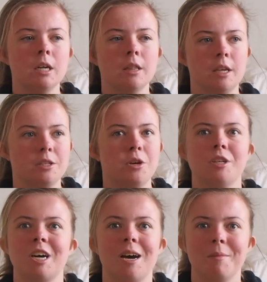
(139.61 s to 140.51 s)
There's no
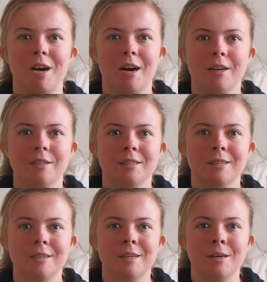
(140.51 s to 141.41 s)
timeline.
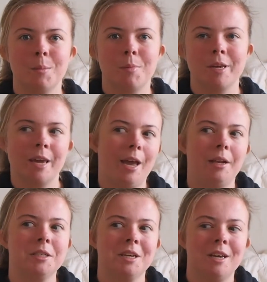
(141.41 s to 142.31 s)
But
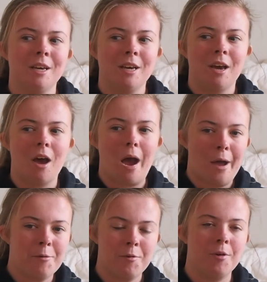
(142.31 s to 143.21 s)
yet,
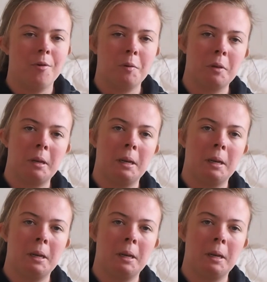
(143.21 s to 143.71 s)
I feel